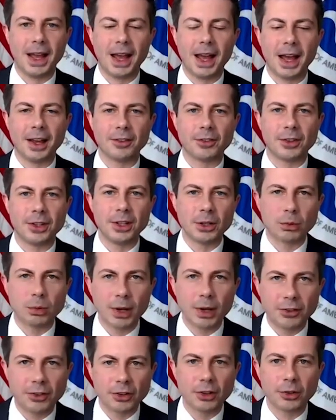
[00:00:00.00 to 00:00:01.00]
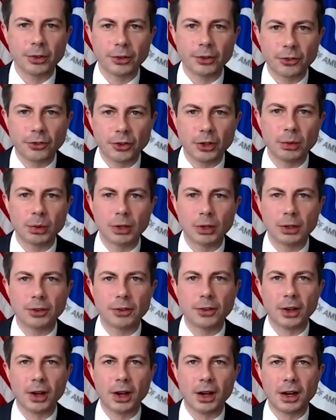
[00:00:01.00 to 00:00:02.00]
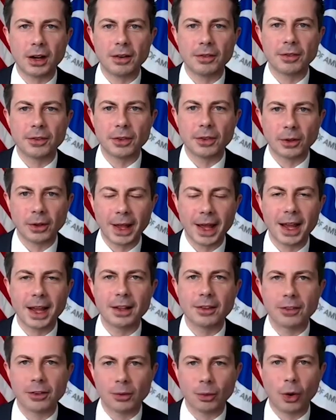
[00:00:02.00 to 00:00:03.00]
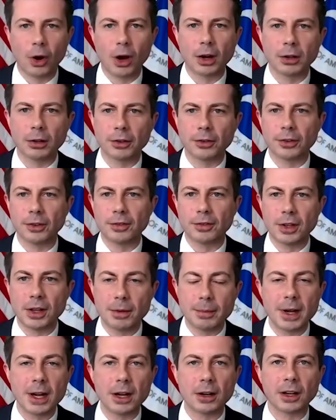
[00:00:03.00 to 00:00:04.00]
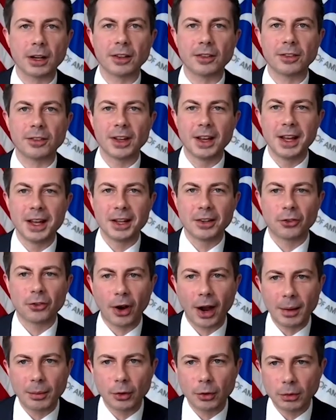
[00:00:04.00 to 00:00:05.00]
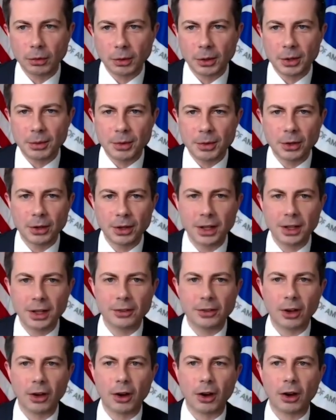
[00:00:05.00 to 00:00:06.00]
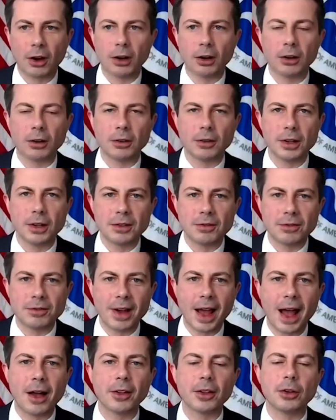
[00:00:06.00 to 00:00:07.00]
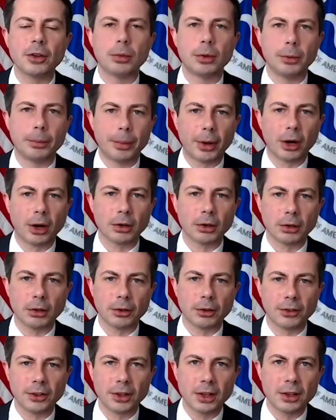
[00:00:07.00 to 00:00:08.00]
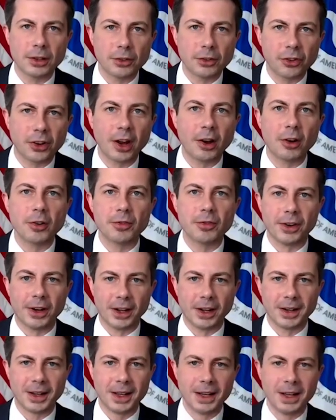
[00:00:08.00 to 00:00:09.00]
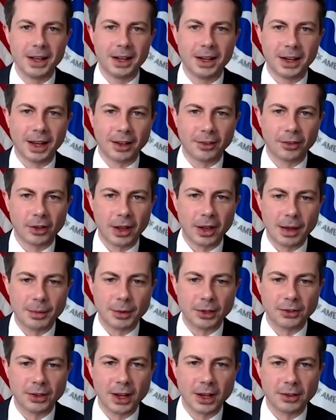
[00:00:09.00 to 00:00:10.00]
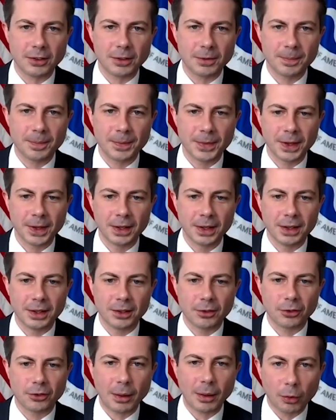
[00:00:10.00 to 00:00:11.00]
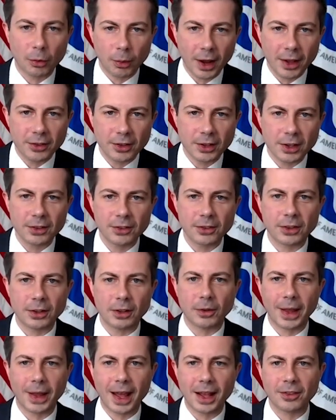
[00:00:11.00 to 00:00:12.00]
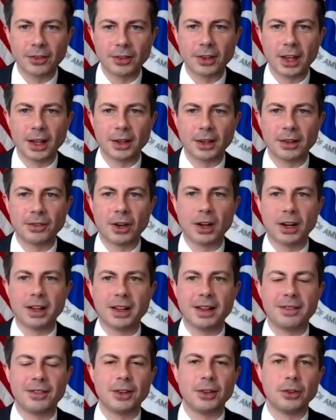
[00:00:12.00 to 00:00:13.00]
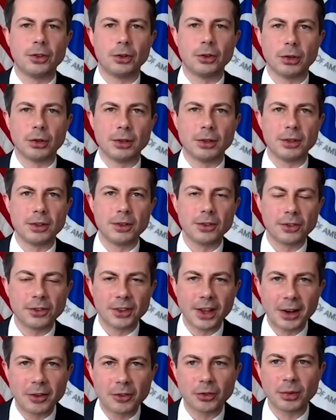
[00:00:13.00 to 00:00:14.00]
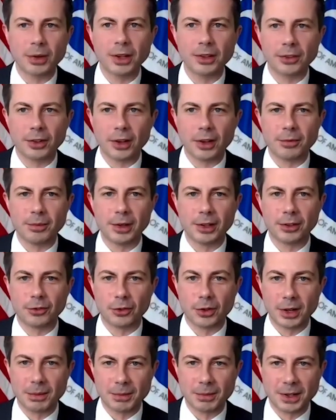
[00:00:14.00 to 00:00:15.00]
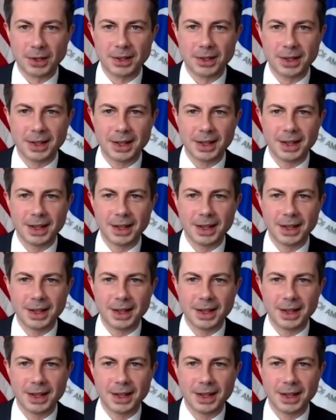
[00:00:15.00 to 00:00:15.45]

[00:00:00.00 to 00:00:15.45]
As the original stewards of the lands and waters of the Americas, tribal communities are invaluable partners in the shared fight against climate change. Tribal residents, the lands they live on, have endured centuries of mistreatment.